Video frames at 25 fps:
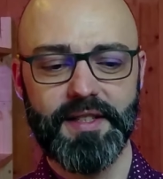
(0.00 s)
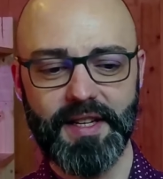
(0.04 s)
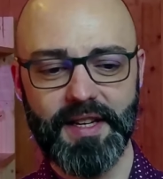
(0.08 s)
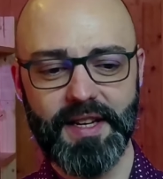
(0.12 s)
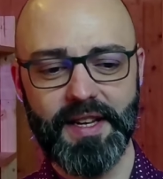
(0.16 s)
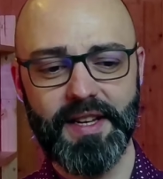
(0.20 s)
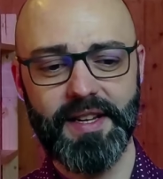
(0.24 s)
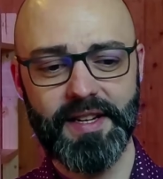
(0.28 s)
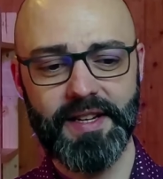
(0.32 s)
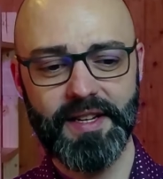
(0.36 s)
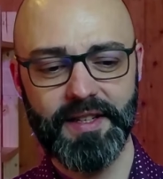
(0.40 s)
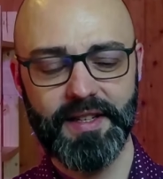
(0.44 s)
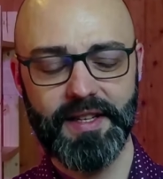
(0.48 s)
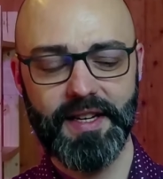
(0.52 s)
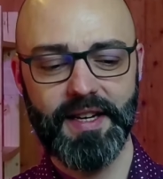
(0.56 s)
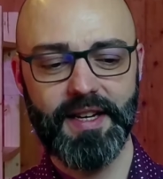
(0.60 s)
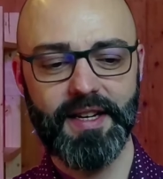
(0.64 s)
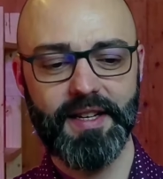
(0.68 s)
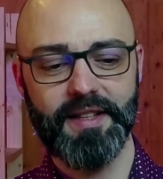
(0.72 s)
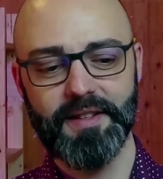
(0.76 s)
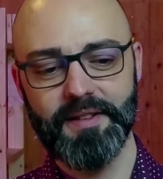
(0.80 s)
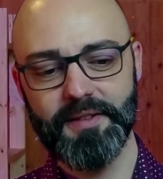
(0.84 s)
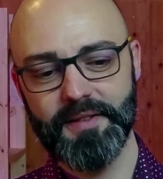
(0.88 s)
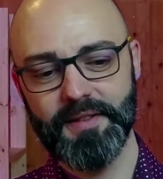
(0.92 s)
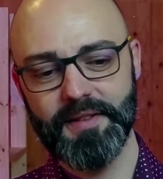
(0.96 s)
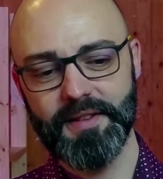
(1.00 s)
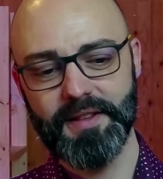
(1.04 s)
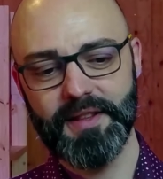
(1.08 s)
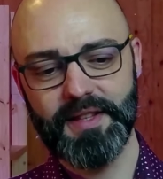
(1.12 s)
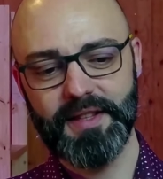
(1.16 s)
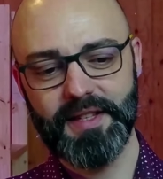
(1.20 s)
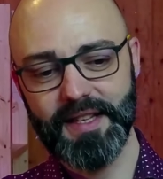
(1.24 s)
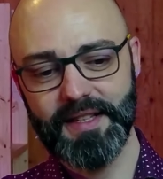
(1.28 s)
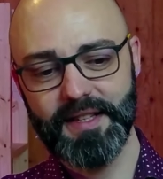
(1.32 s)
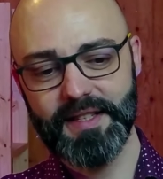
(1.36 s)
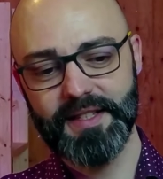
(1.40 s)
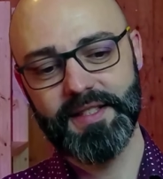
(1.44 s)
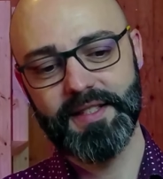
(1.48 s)
saying that
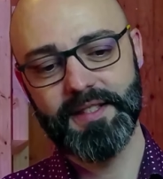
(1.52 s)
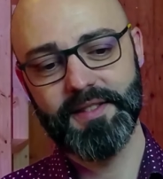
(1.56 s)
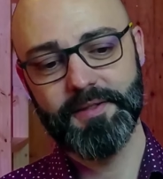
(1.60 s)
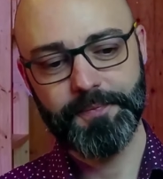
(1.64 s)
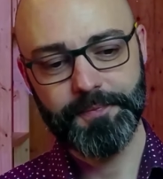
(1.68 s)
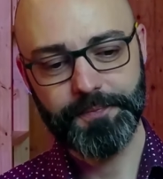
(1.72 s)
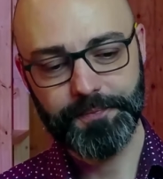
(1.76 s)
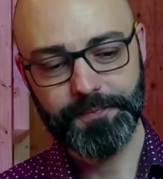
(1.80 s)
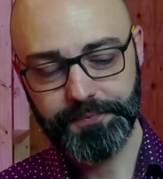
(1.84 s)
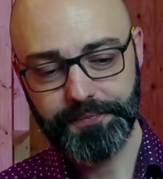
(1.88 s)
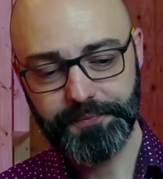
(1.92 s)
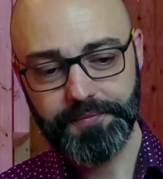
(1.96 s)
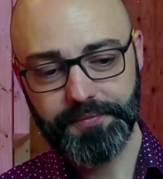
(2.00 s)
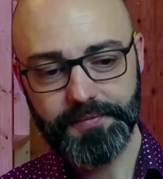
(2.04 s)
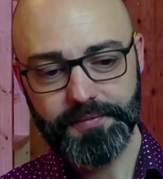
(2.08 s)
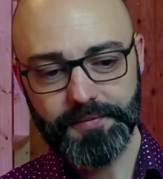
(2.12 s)
that's